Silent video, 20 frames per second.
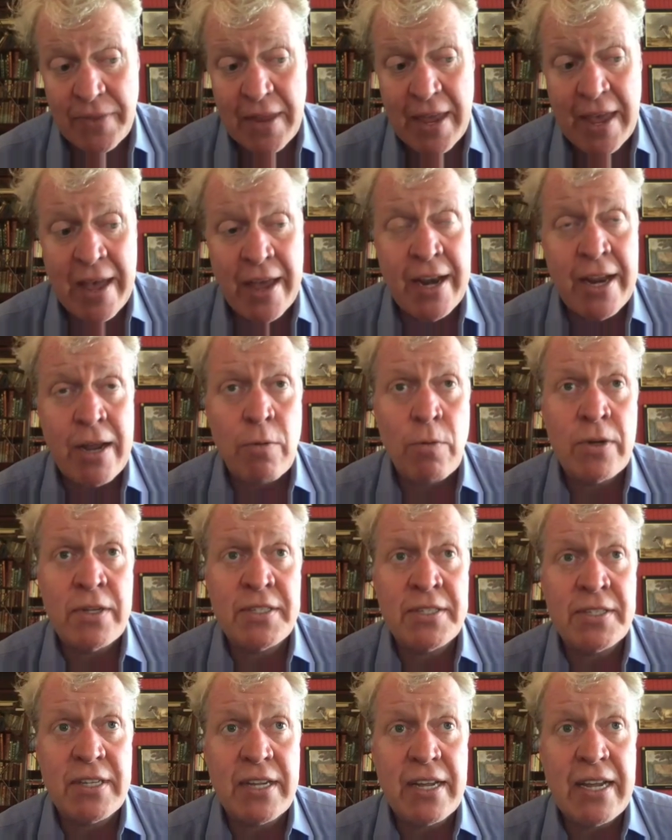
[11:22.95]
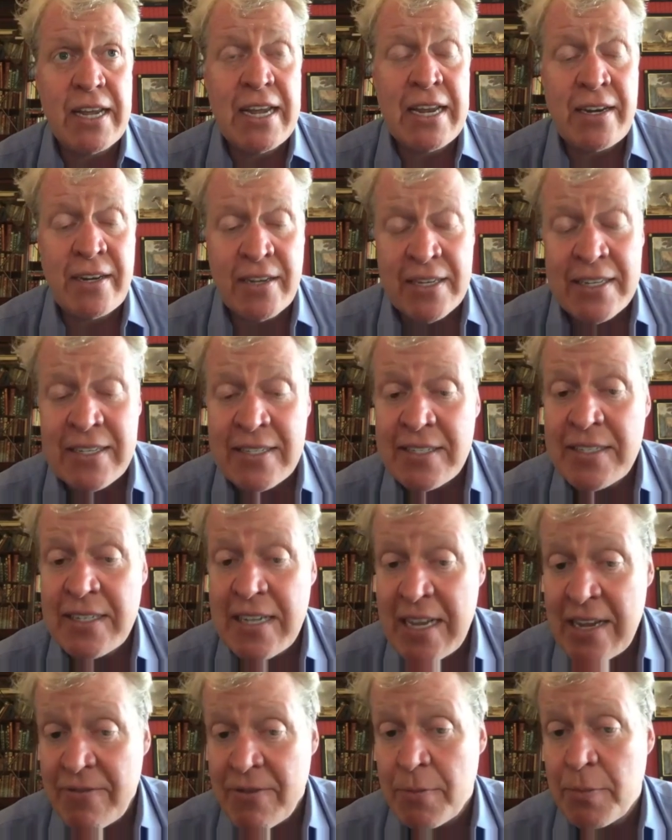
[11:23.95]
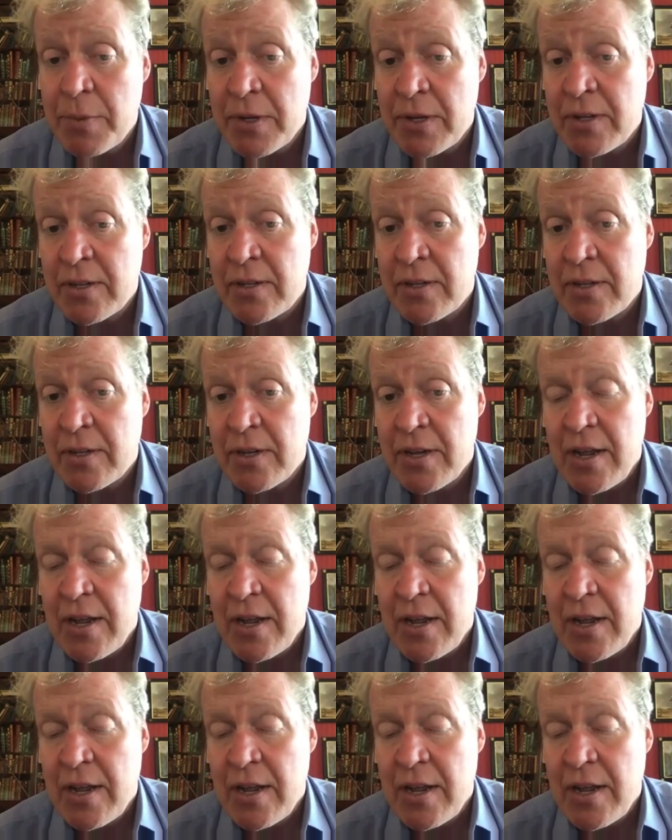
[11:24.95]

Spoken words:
And it was inconceivable.